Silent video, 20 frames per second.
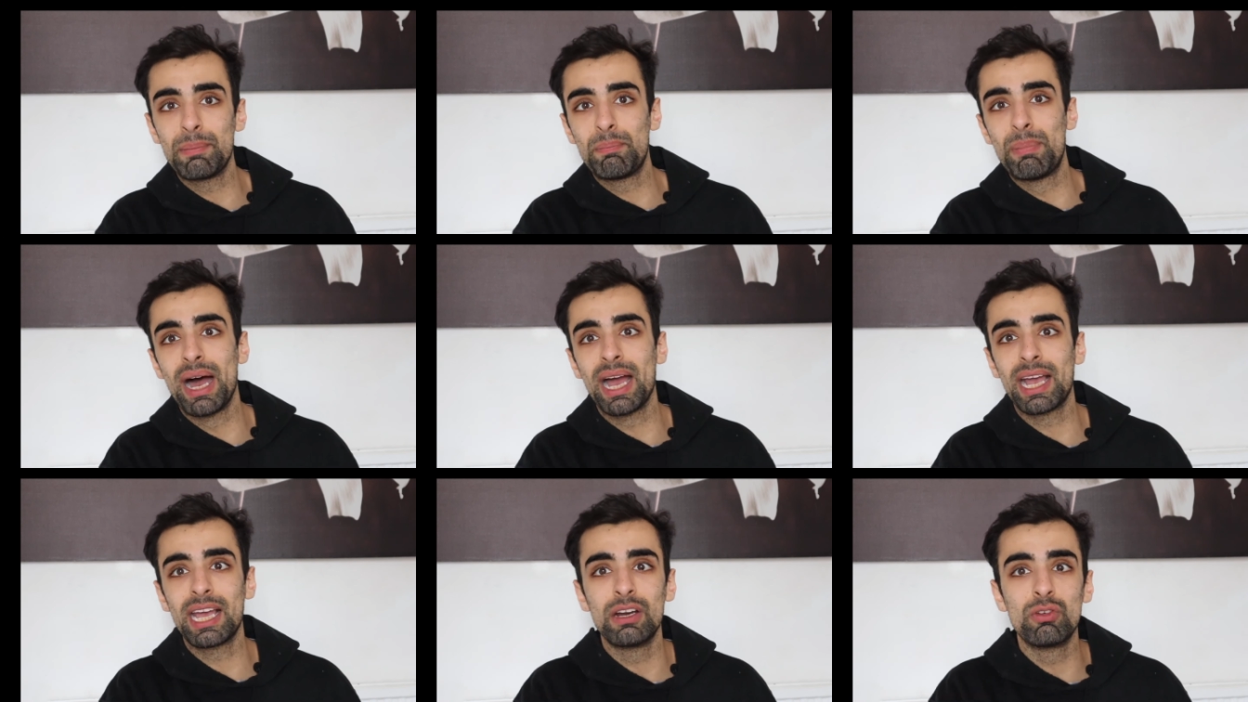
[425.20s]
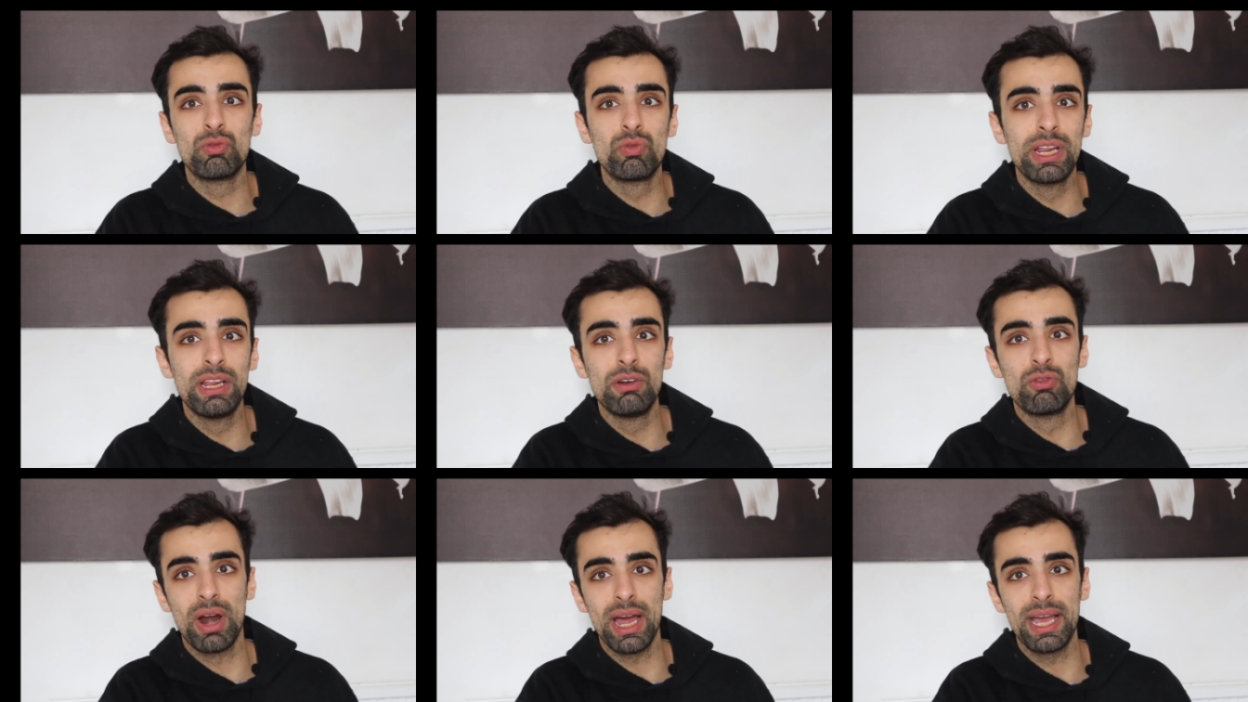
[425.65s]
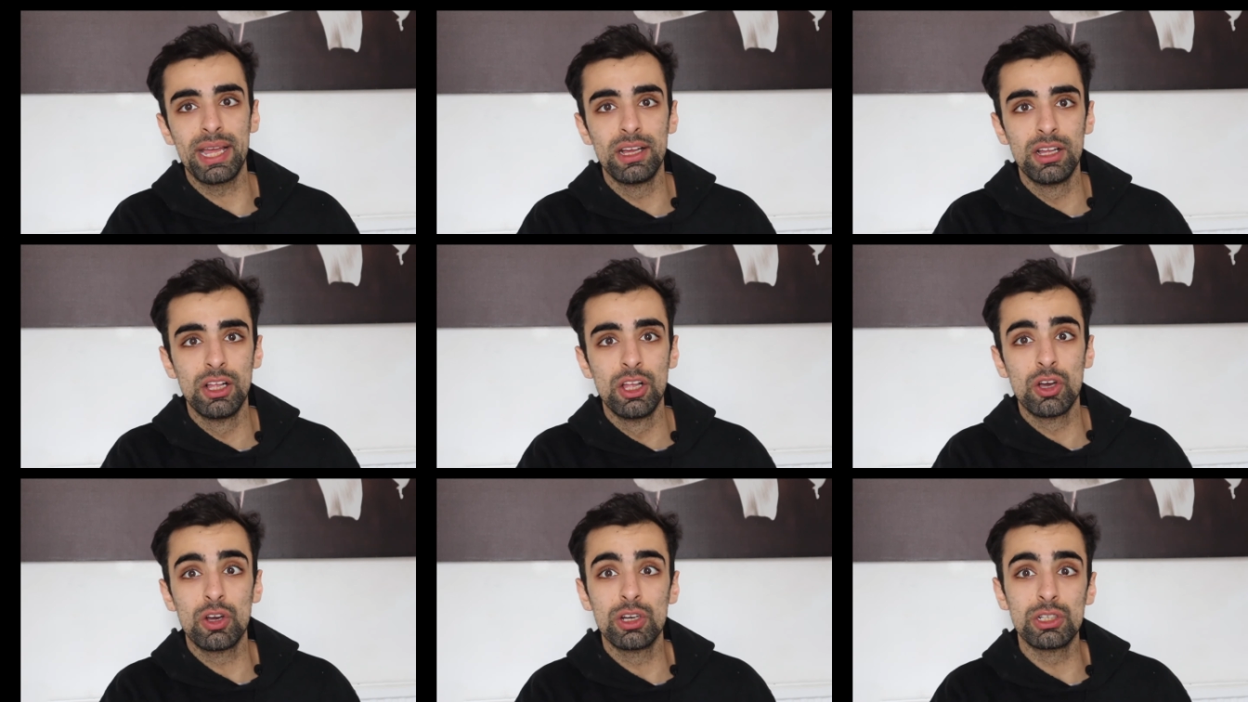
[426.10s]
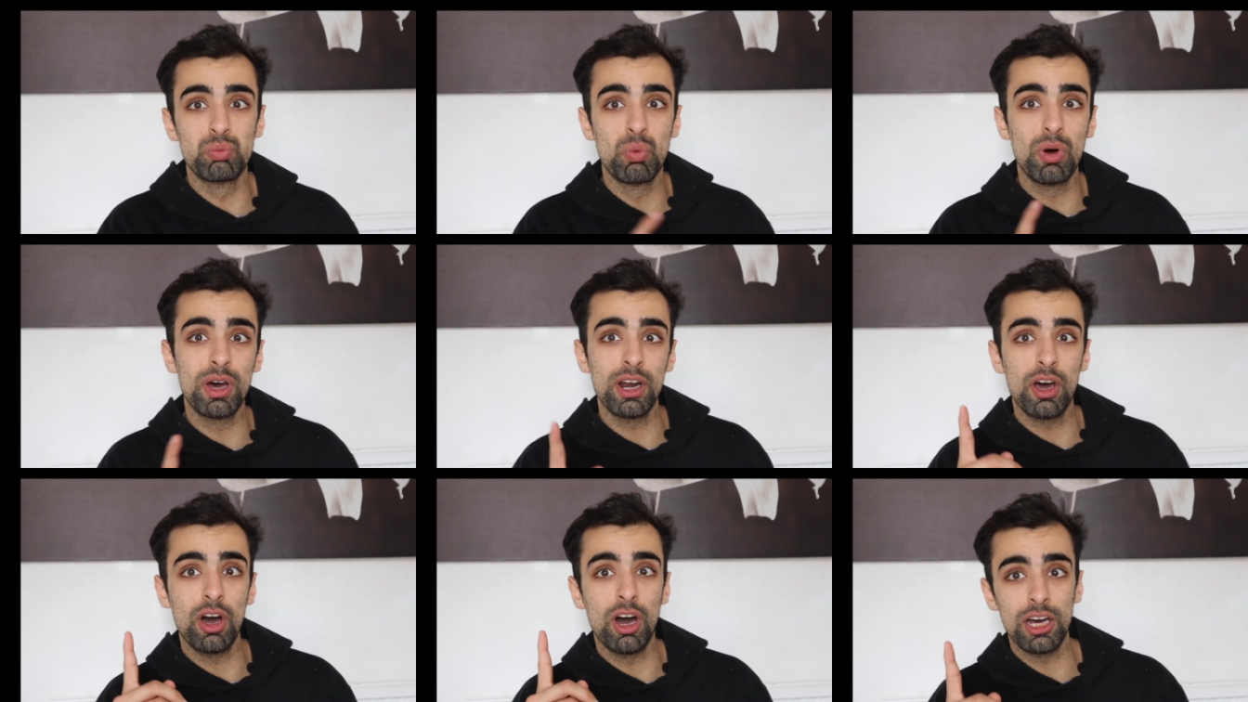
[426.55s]
it back and rewrite because
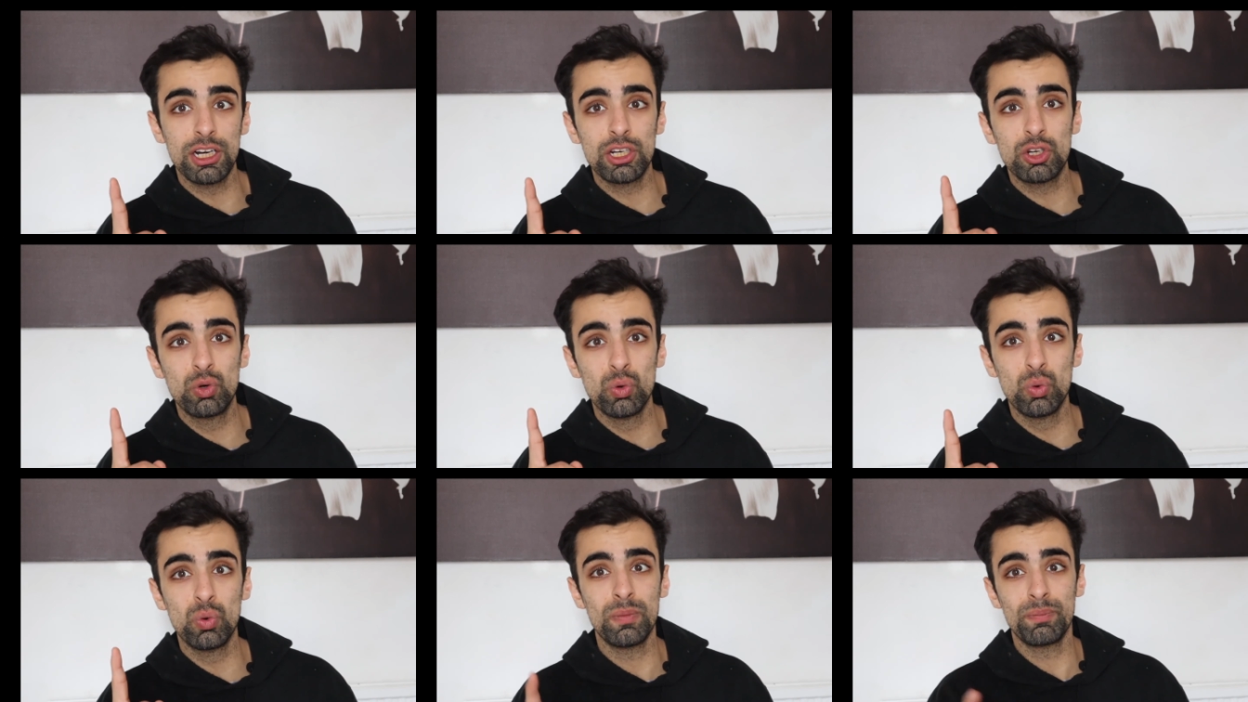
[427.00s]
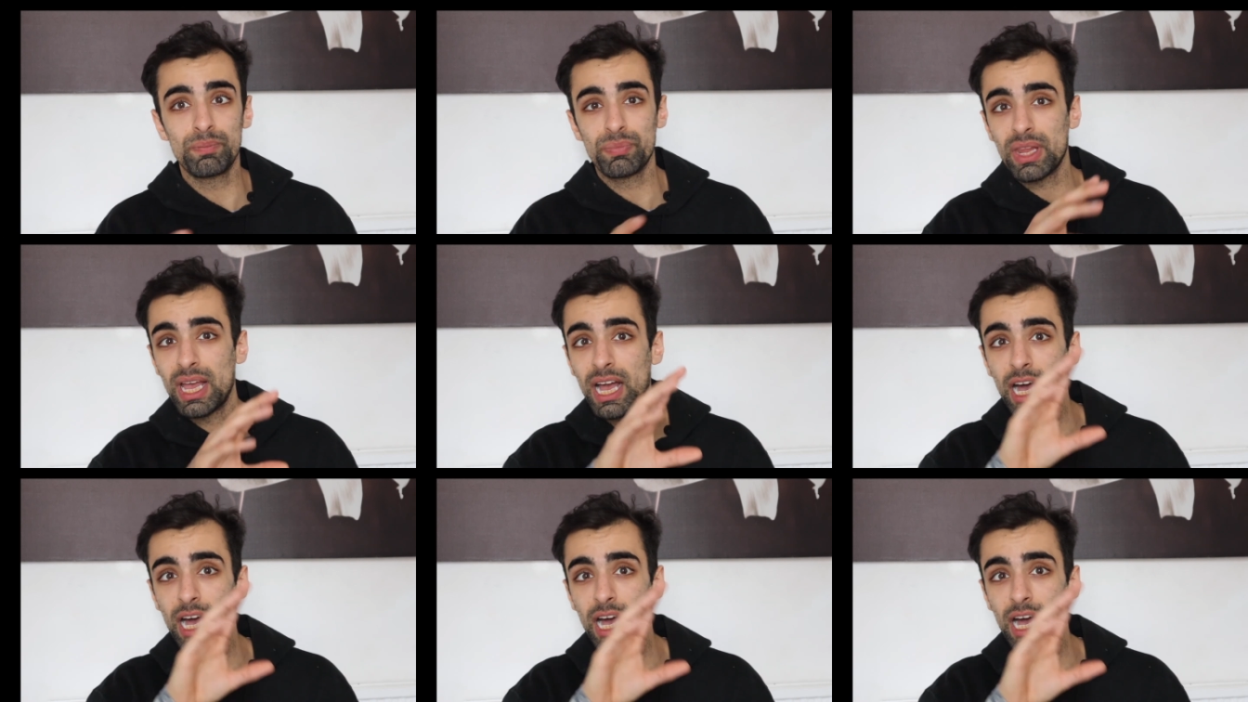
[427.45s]
one article